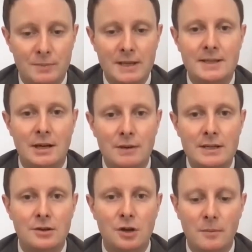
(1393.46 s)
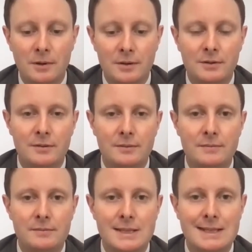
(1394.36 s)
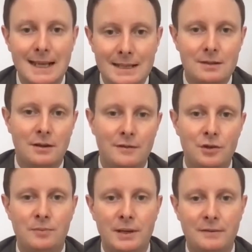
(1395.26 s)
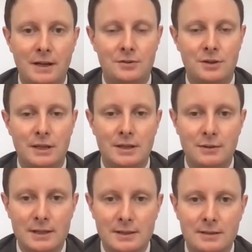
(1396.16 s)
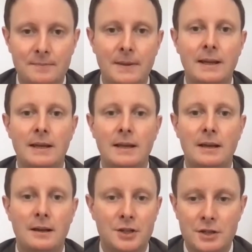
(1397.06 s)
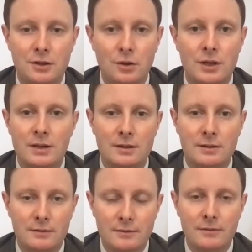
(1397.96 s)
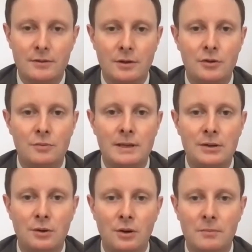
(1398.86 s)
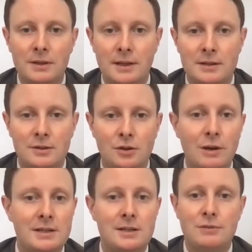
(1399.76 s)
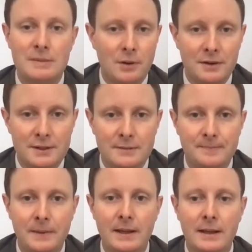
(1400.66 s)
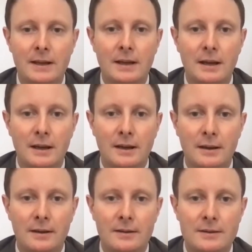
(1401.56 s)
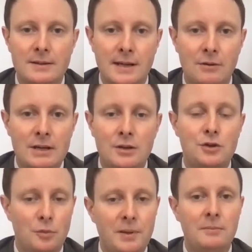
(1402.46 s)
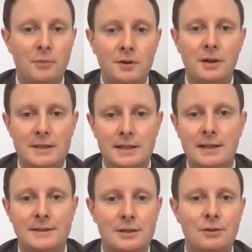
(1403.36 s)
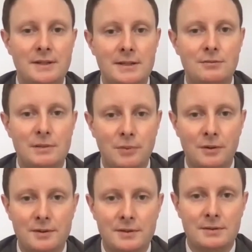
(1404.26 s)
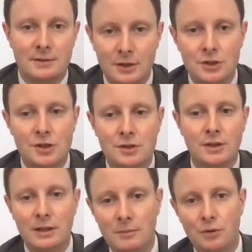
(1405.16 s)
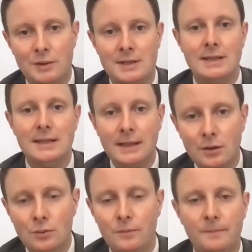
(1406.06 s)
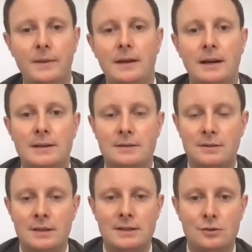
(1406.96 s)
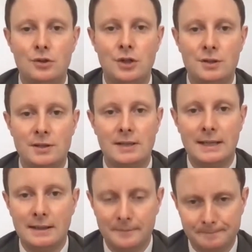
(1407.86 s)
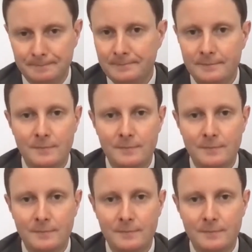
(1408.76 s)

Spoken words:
Which means there is a common set of European values and interests. Just look, not to be too long, but at the crisis response. There is a European model, I think, in this crisis response, not just talking about what the EU as institutions did.